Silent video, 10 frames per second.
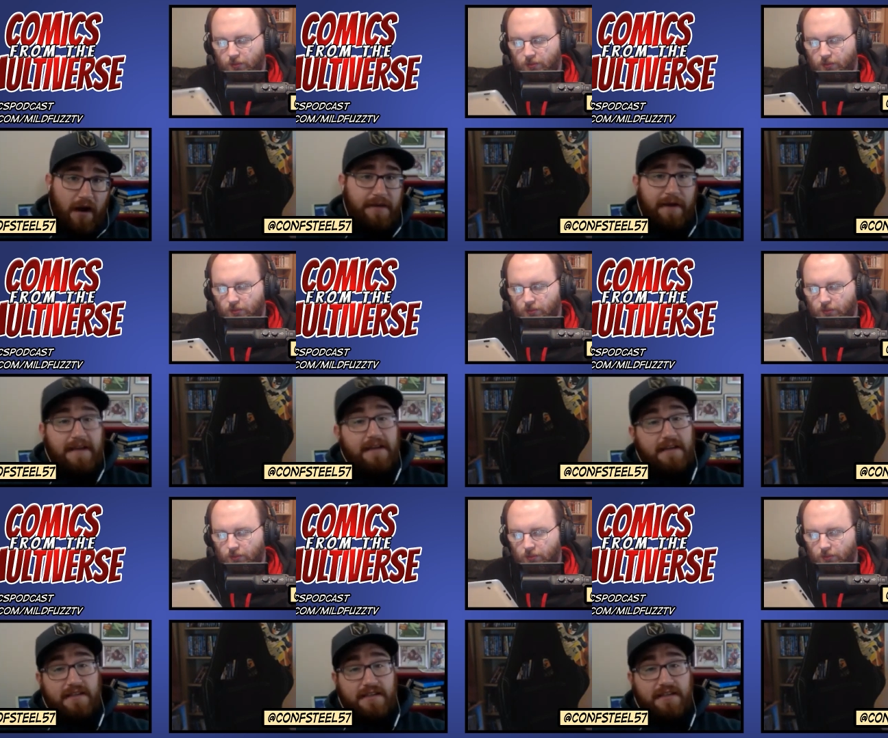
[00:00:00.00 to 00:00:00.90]
Speaker 1: RJ
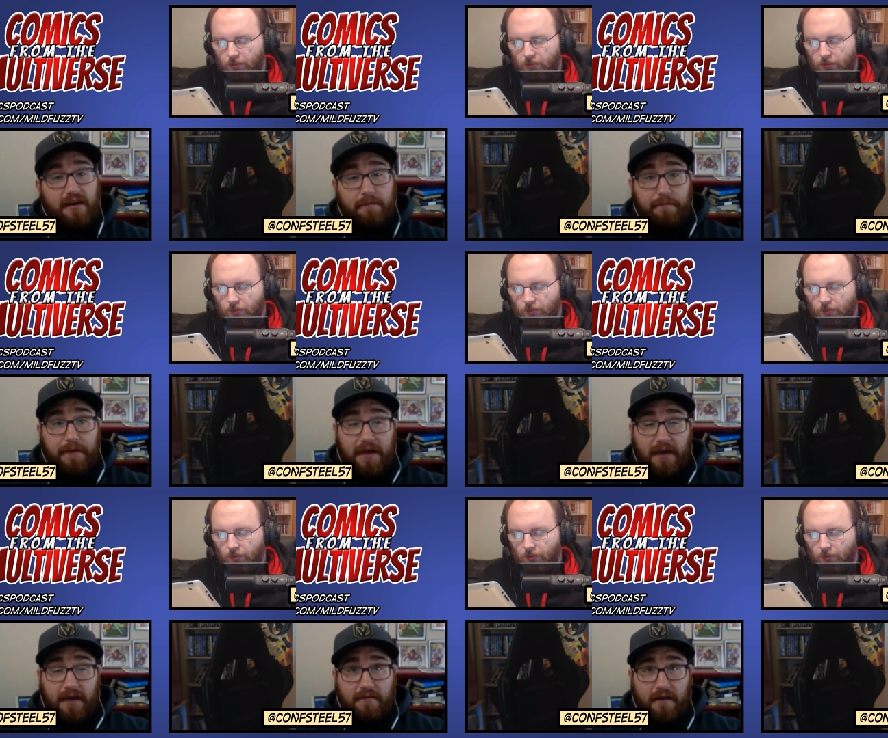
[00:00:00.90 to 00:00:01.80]
Brande could still
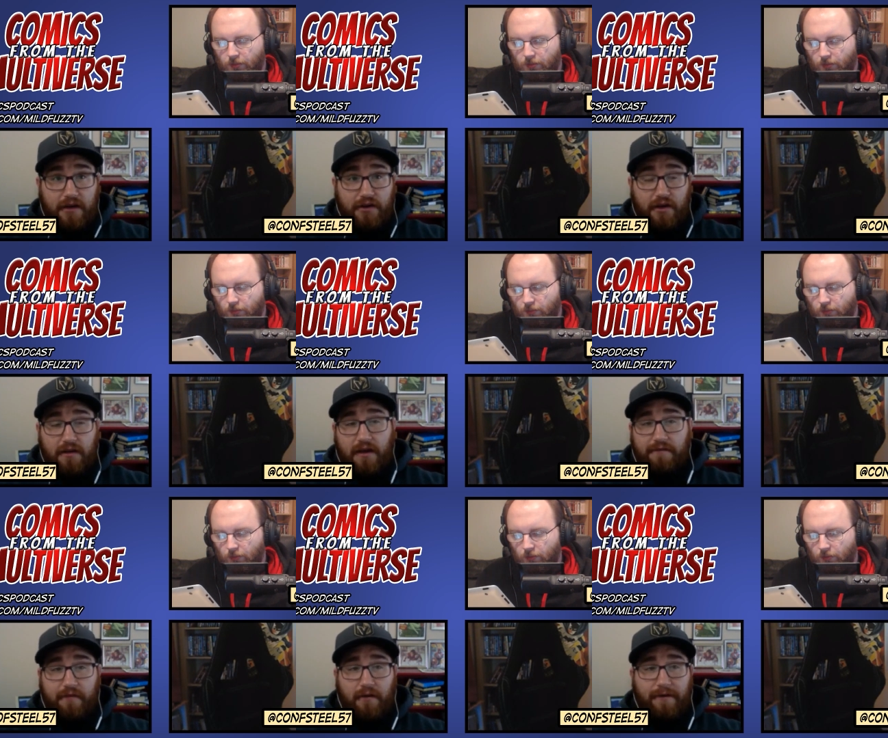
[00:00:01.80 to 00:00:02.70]
be a
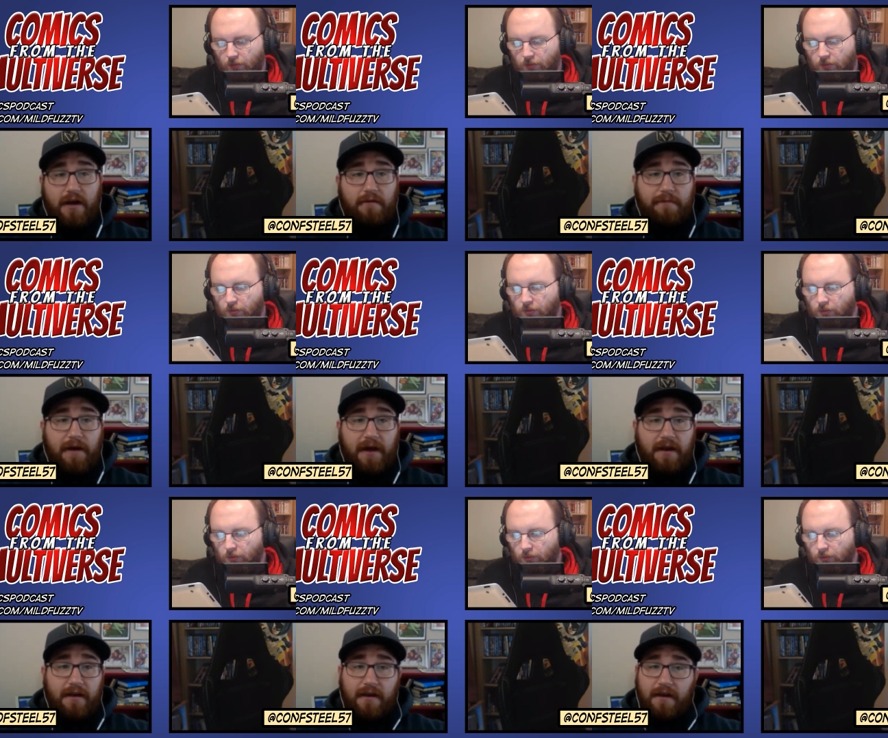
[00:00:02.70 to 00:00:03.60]
Durlan for all we know,
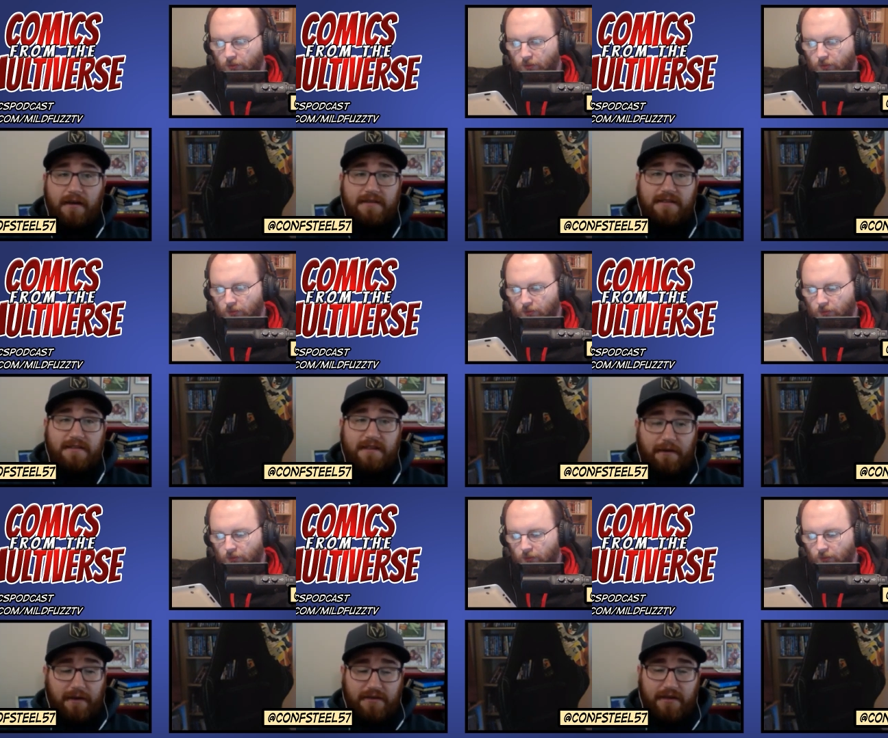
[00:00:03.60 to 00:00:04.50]
but this
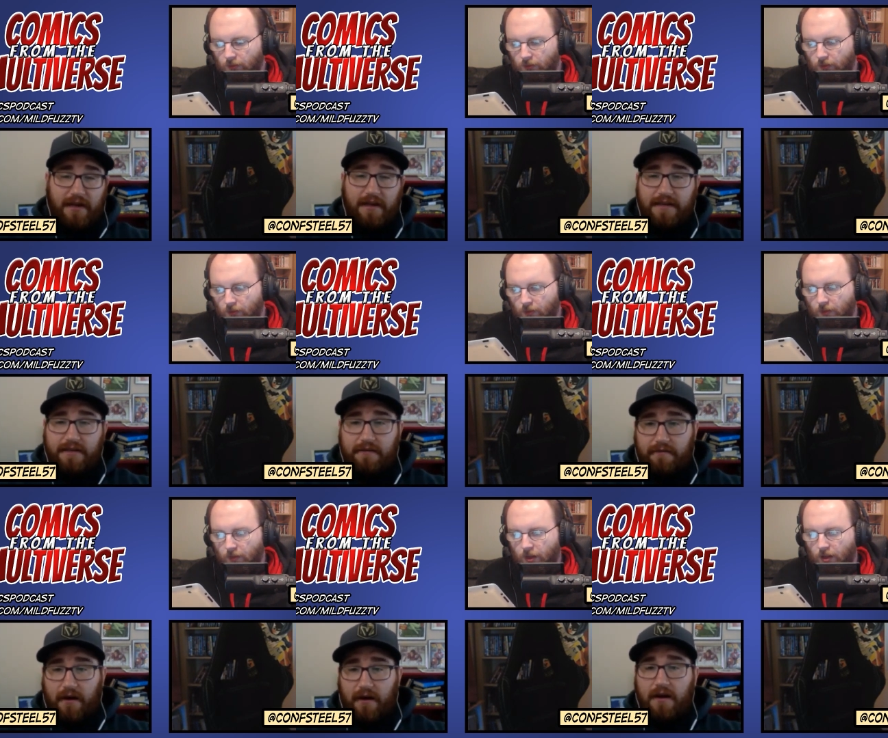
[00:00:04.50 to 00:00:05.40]
is not what it's looking like
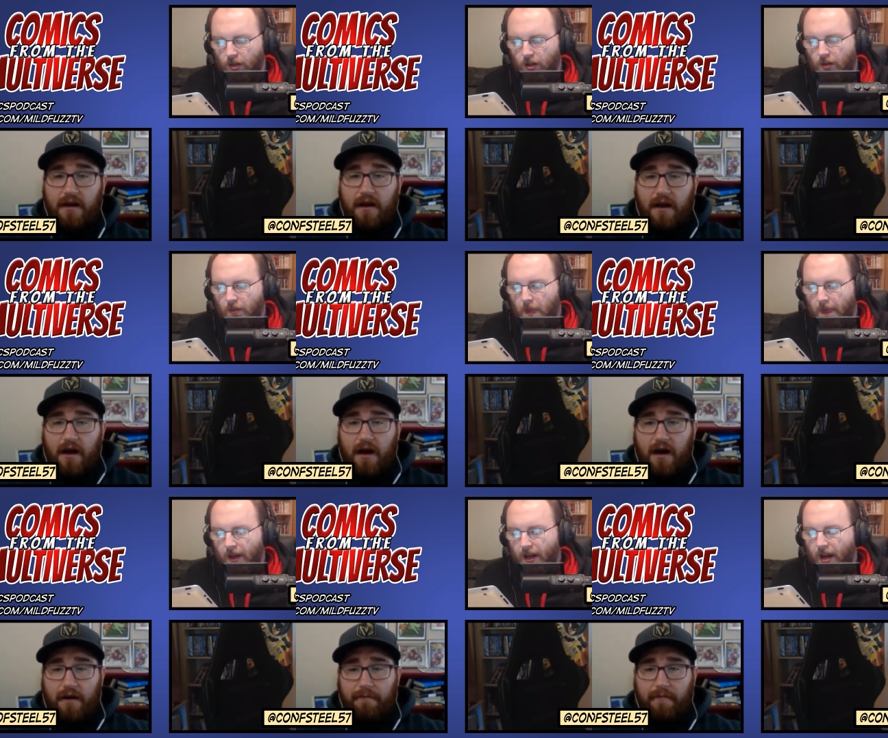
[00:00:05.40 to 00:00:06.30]
so far.
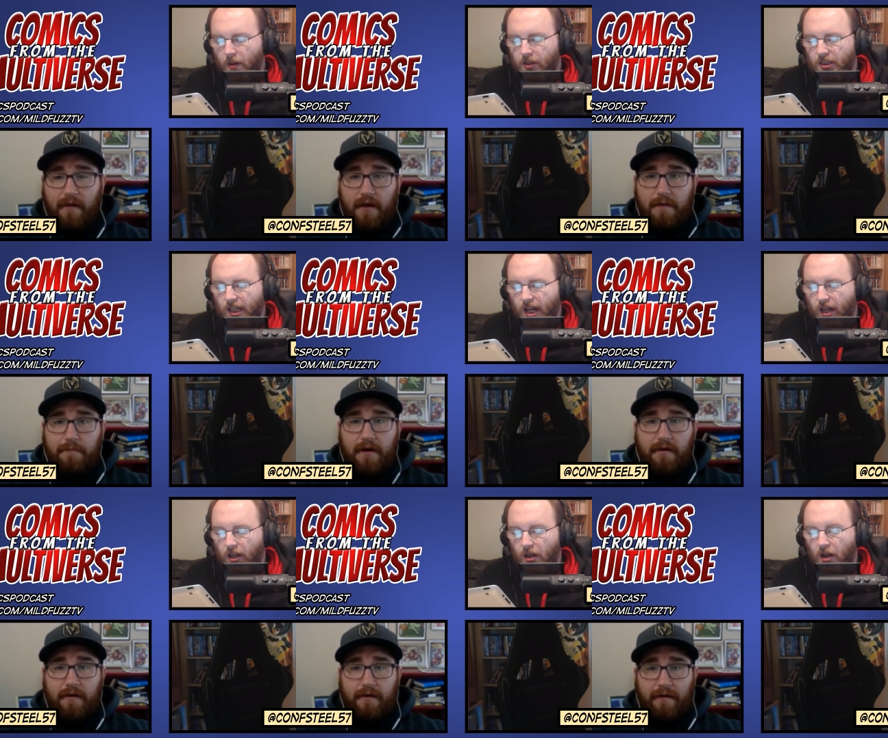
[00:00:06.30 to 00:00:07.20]
Speaker 2: And um, I will um, say, I but,
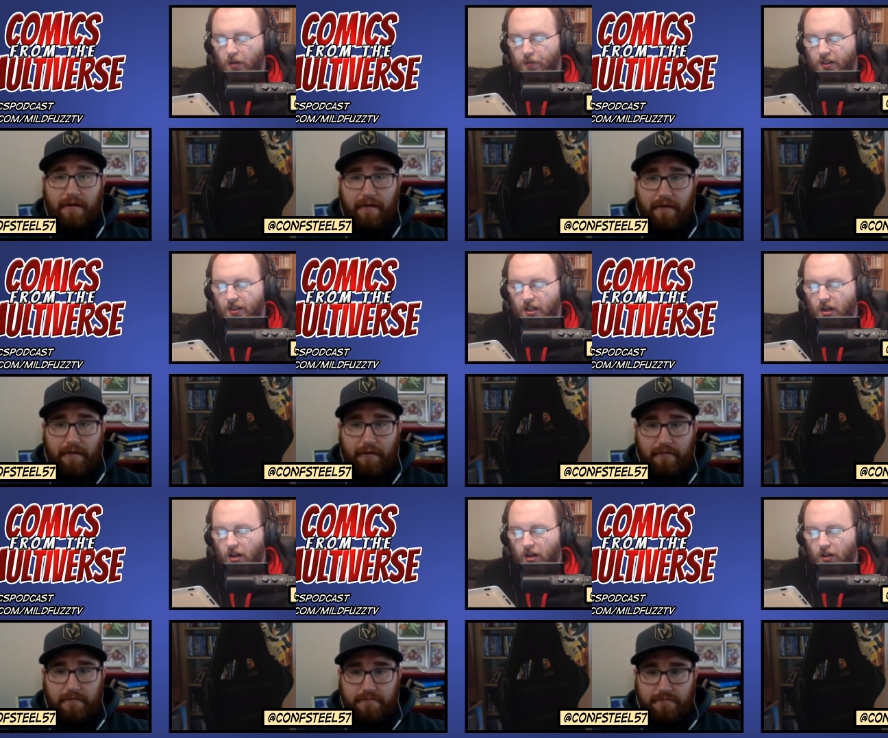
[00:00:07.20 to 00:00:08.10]
love that the
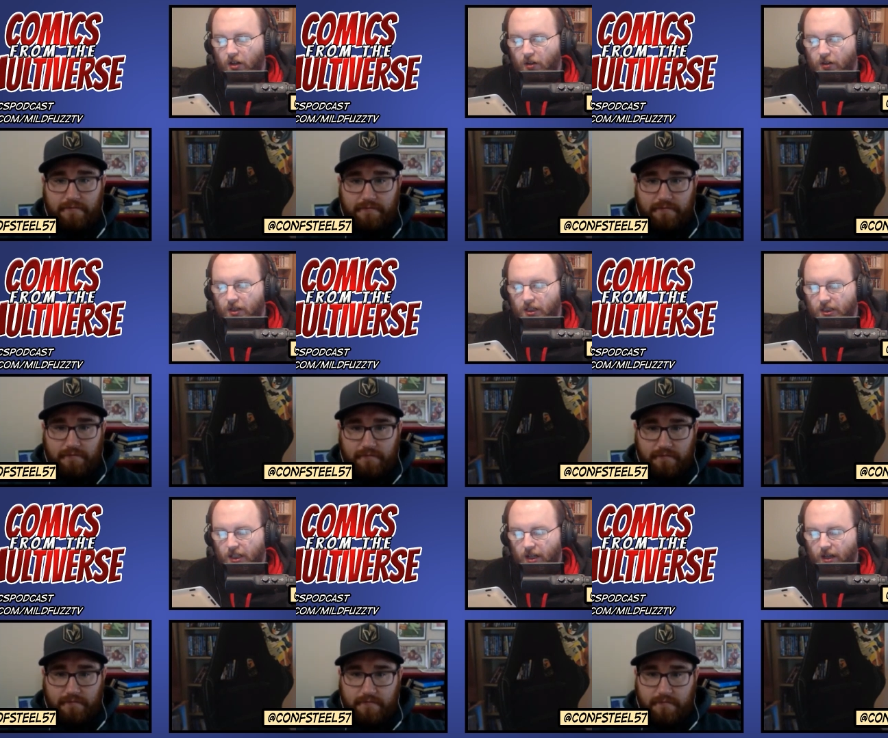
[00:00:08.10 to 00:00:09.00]
art on this
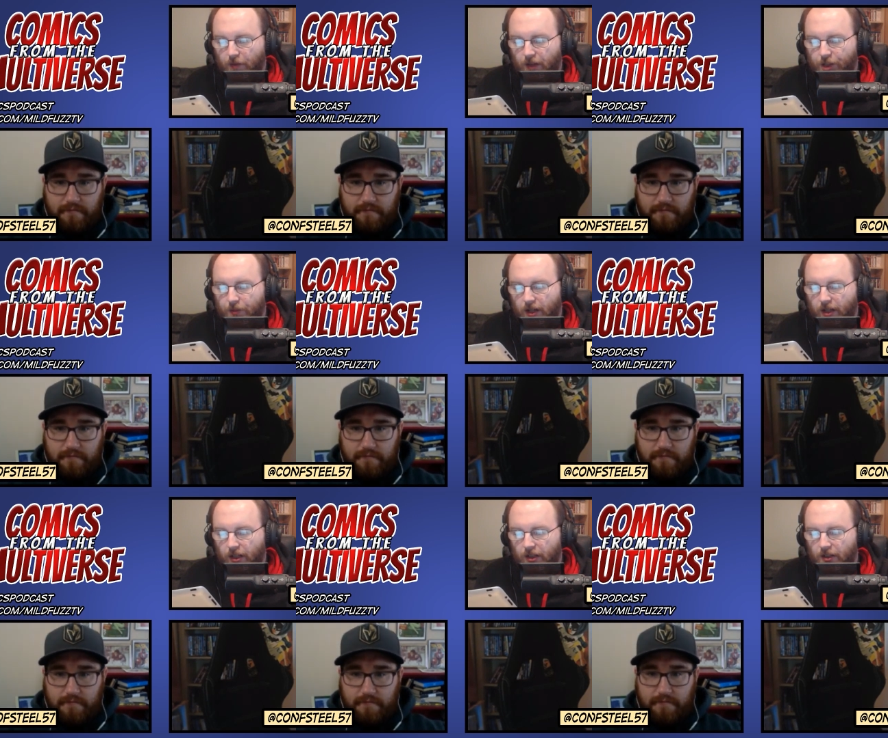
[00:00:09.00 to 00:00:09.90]
uh, flashback
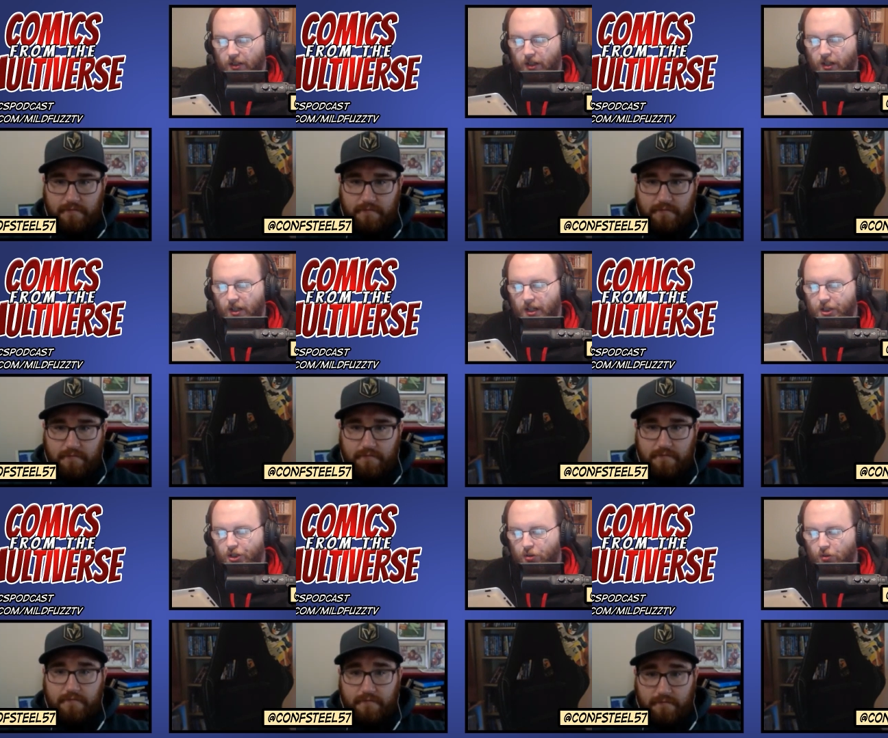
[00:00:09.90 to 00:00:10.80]
here is
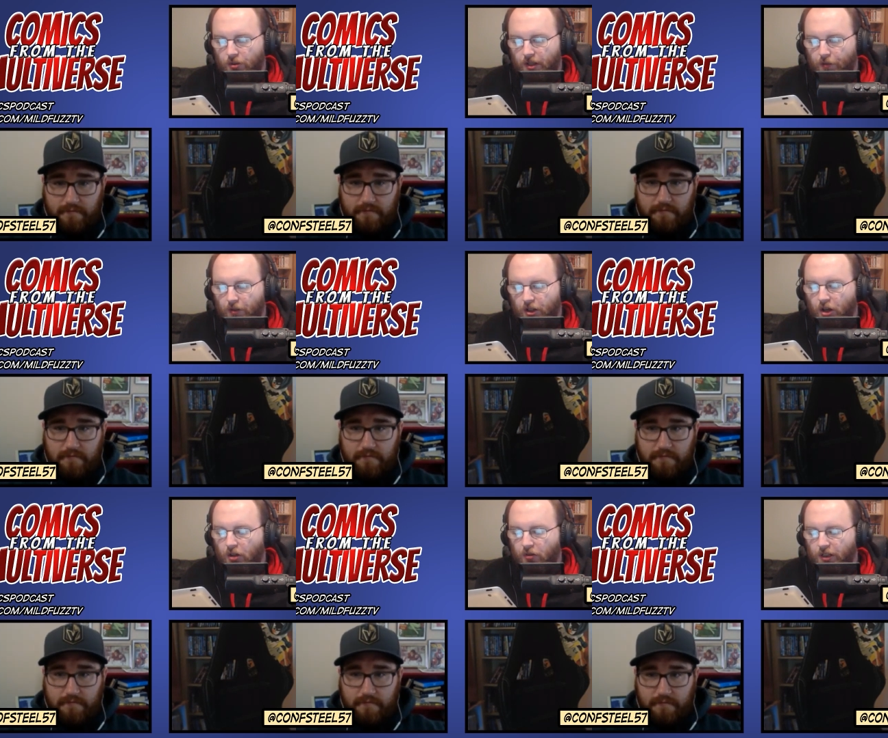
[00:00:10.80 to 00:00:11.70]
so mm-hmm. different. Mm-hmm. The
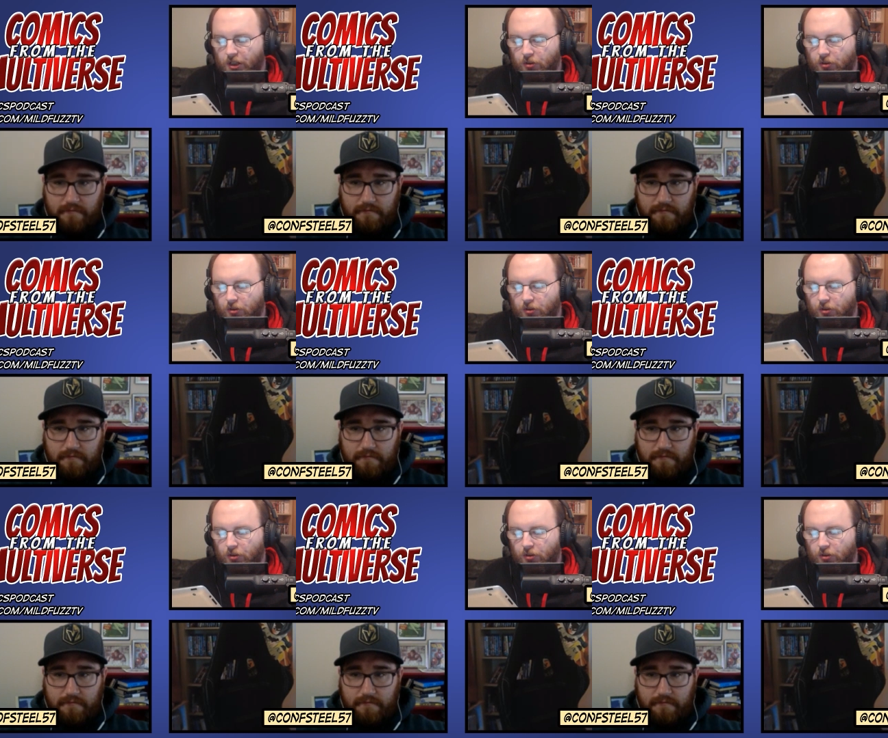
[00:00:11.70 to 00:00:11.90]
coloring's so